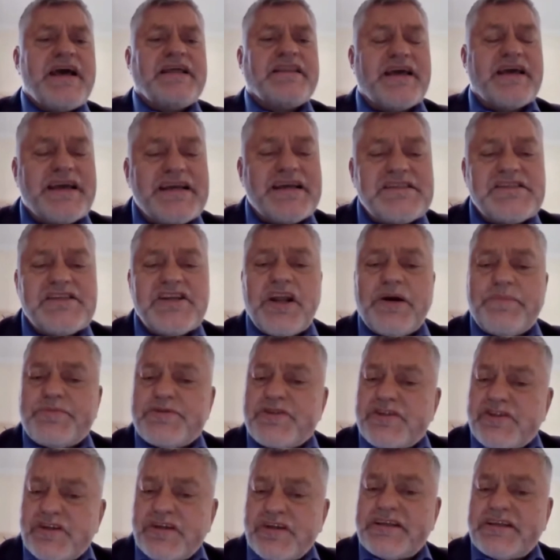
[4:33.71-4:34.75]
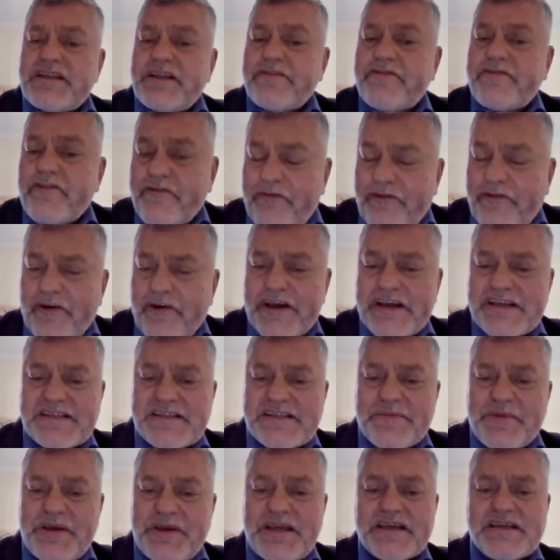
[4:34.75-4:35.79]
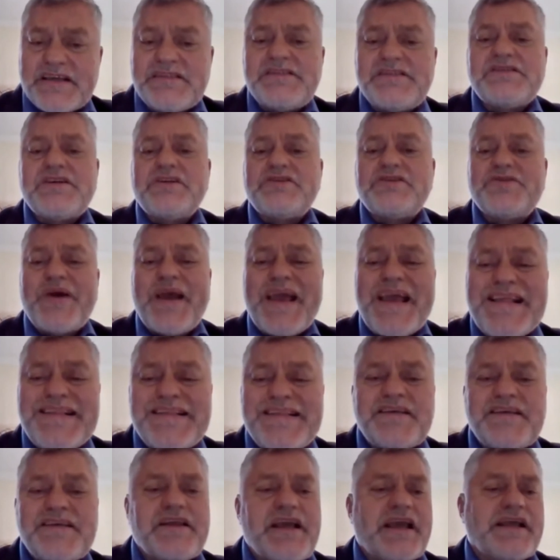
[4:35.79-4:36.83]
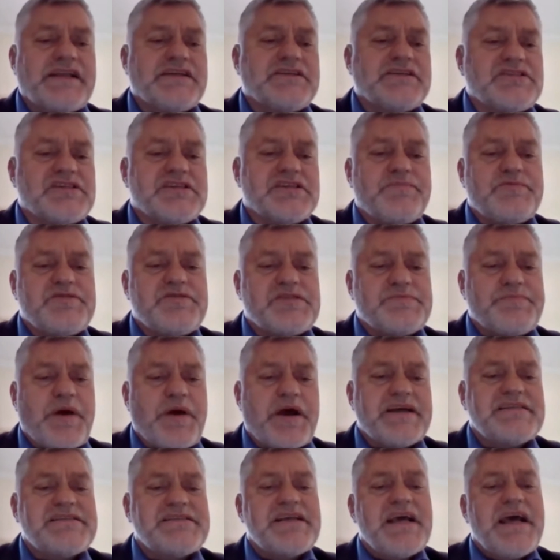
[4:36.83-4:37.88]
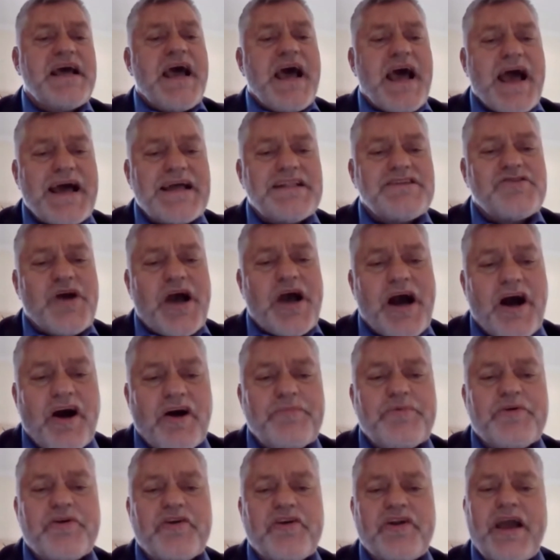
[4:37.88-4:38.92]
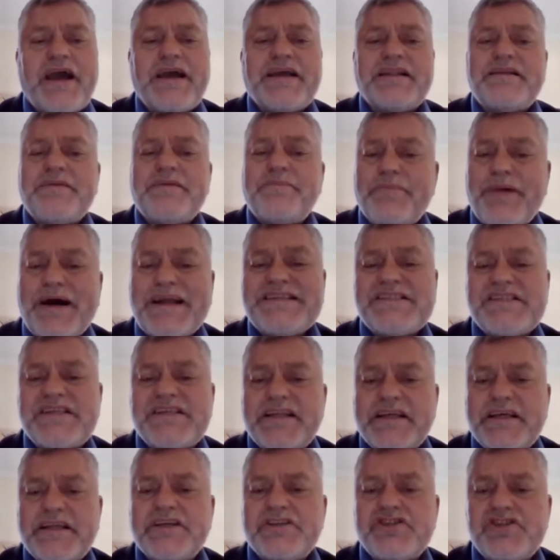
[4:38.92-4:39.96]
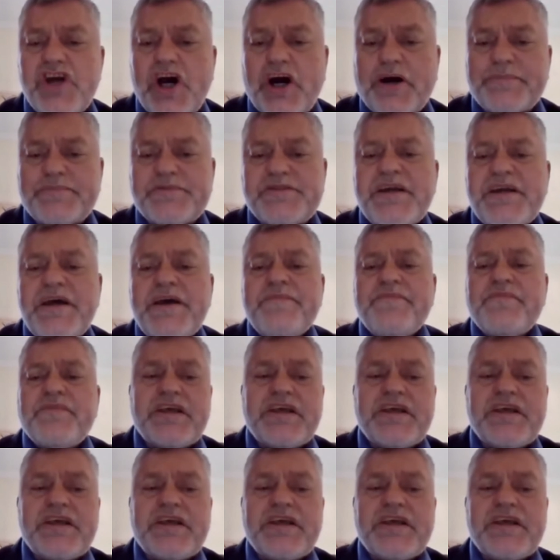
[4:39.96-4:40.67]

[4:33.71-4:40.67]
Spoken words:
There is an opportunity for SMEs to enter the energy space and to help create much-needed jobs.